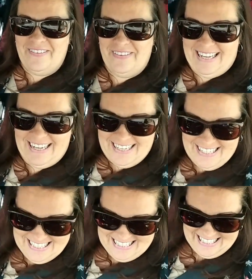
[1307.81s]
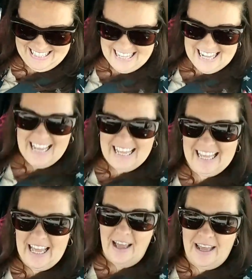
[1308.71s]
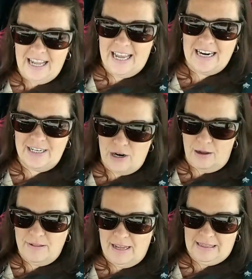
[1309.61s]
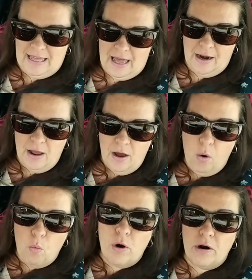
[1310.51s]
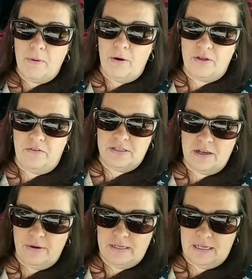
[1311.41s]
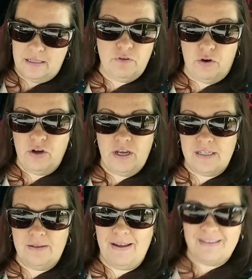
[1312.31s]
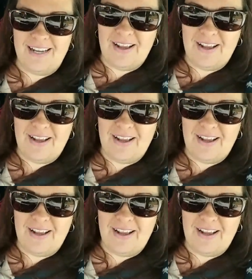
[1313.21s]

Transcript: Because any kind of job like that, one or both of us always gets furious about